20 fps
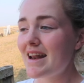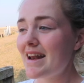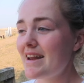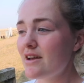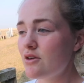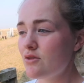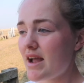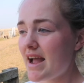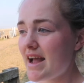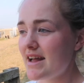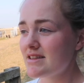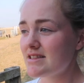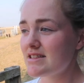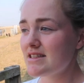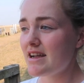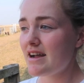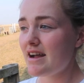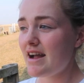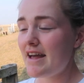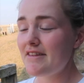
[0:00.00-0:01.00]
had a little
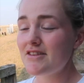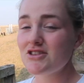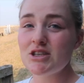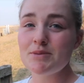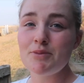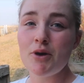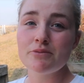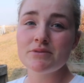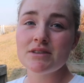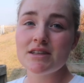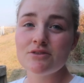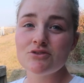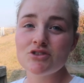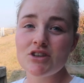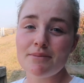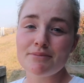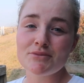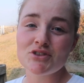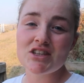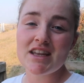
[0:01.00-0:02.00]
canter, and then she popped a little
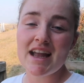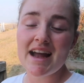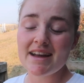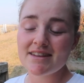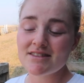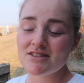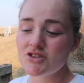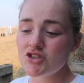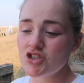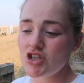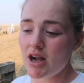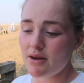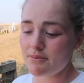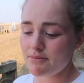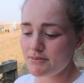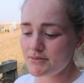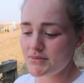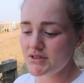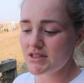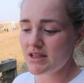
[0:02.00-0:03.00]
jump. She hasn't
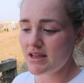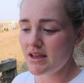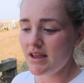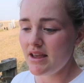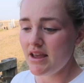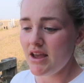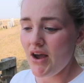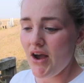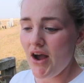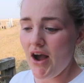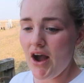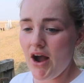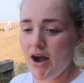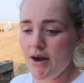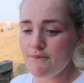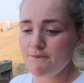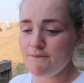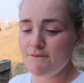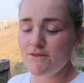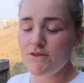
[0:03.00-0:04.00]
jumped
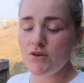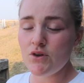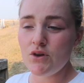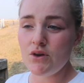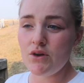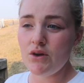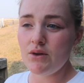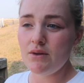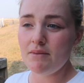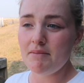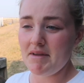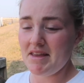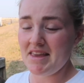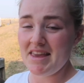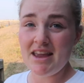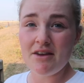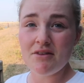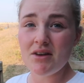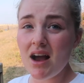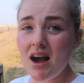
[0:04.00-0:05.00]
for a
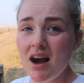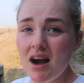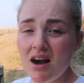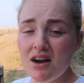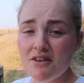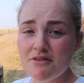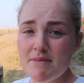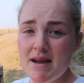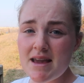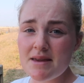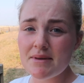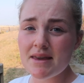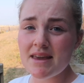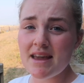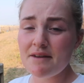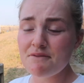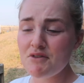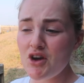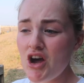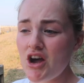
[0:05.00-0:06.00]
year and a half maybe,
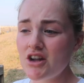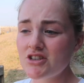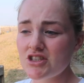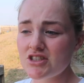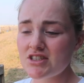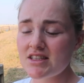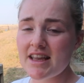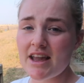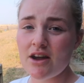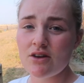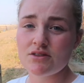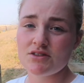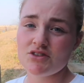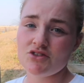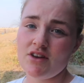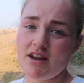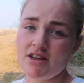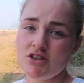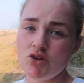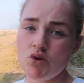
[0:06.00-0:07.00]
and for her just to get on a
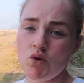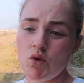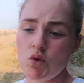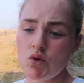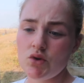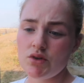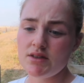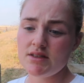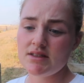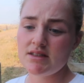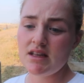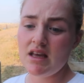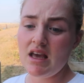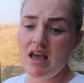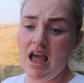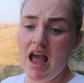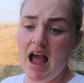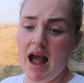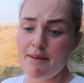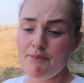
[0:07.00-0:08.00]
strange horse
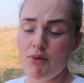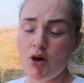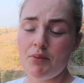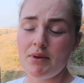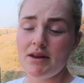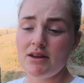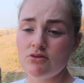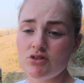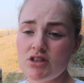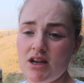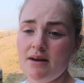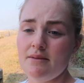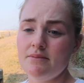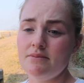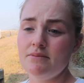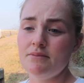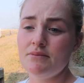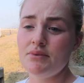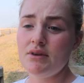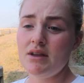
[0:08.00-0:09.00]
and pop a little
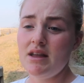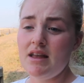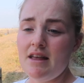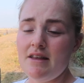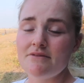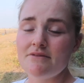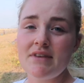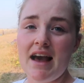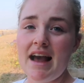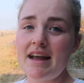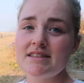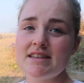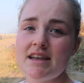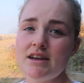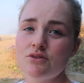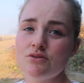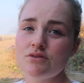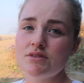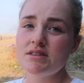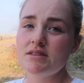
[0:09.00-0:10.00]
jump, that
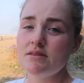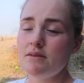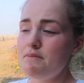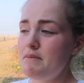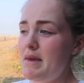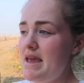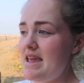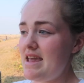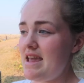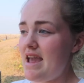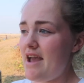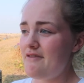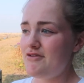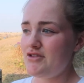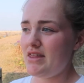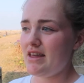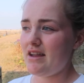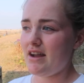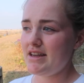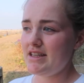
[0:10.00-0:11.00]
tells me
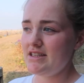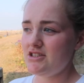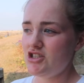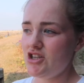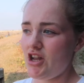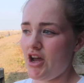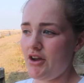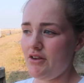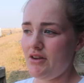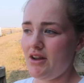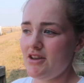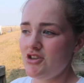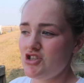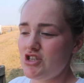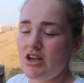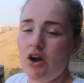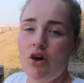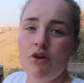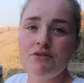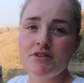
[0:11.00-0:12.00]
everything I need to know. Like,
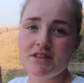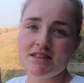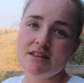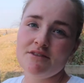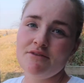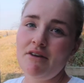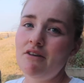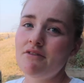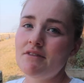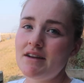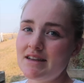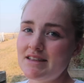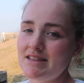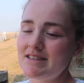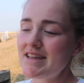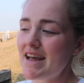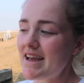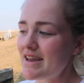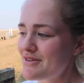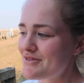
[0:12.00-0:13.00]
she obviously felt really
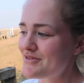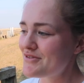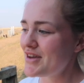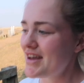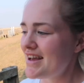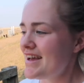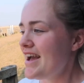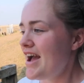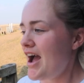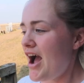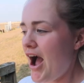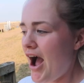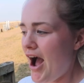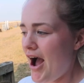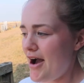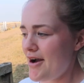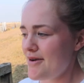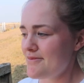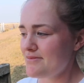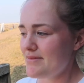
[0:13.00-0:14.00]
safe,
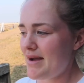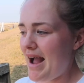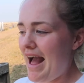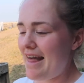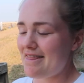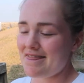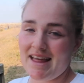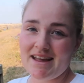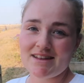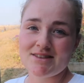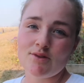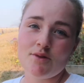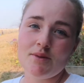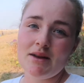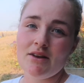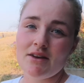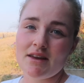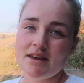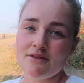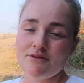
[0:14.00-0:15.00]
and that's what
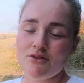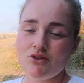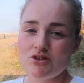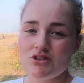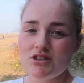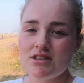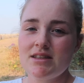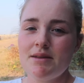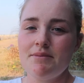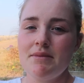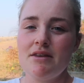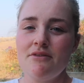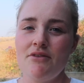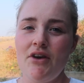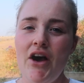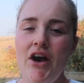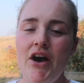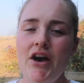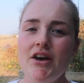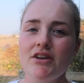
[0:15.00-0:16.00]
we're looking for, just something for
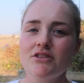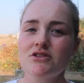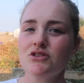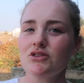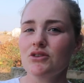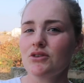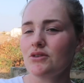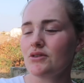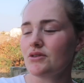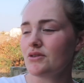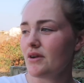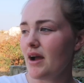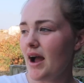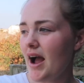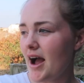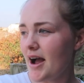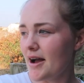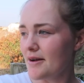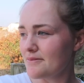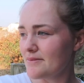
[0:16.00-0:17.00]
her to
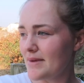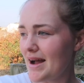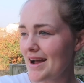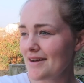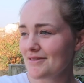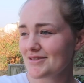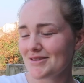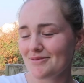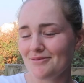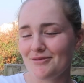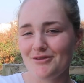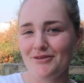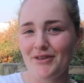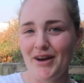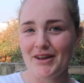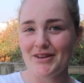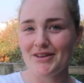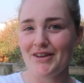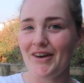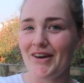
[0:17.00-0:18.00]
have some
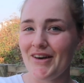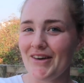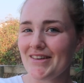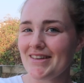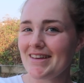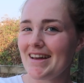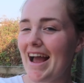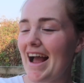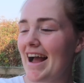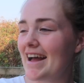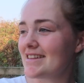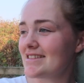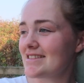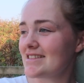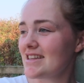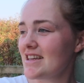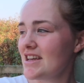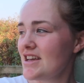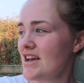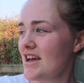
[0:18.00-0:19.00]
fun on.
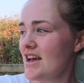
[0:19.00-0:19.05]
And